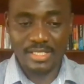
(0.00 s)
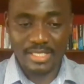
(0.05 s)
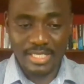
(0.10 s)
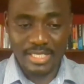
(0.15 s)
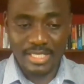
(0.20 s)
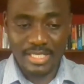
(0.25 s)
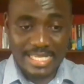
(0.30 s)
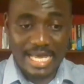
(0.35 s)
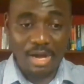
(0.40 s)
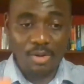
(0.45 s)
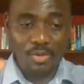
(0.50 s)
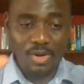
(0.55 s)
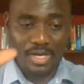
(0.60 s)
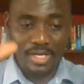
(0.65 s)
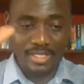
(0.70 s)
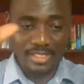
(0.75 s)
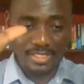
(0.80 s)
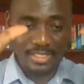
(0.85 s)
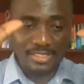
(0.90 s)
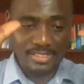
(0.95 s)
a tower,
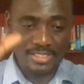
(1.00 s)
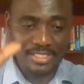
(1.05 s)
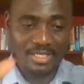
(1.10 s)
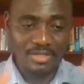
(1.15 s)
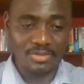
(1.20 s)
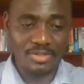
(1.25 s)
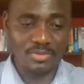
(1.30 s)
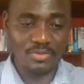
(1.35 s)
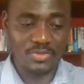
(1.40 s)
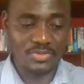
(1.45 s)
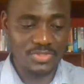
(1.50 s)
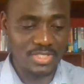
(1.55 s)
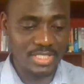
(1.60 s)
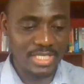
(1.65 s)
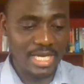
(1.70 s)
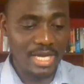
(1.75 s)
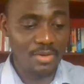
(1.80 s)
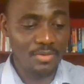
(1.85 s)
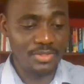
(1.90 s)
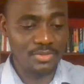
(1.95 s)
and that tower was the
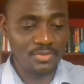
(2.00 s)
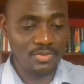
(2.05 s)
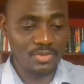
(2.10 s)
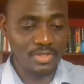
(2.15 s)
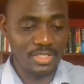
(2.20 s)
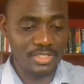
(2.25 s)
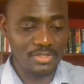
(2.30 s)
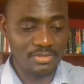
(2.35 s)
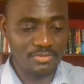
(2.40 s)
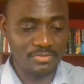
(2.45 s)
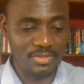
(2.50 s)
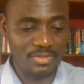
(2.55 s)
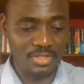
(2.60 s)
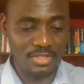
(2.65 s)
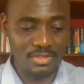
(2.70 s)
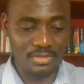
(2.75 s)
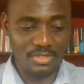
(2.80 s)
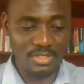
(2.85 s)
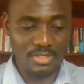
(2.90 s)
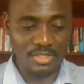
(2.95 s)
Howard College of
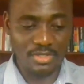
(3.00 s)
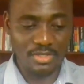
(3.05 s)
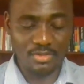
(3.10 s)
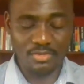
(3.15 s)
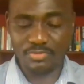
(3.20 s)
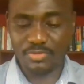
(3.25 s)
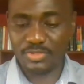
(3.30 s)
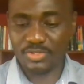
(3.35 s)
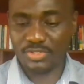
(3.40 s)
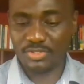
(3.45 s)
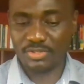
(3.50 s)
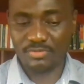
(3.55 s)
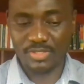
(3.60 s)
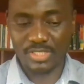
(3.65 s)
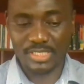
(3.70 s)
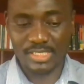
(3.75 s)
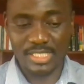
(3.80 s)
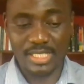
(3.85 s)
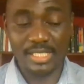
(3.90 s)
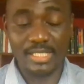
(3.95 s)
the University of
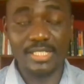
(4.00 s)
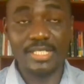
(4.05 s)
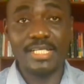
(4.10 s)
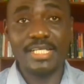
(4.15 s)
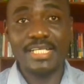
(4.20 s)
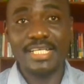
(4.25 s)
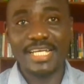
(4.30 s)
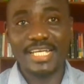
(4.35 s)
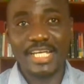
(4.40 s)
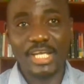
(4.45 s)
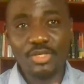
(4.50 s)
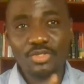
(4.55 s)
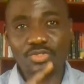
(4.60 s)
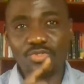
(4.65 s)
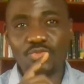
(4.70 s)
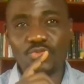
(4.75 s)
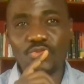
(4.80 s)
Natal. And I used to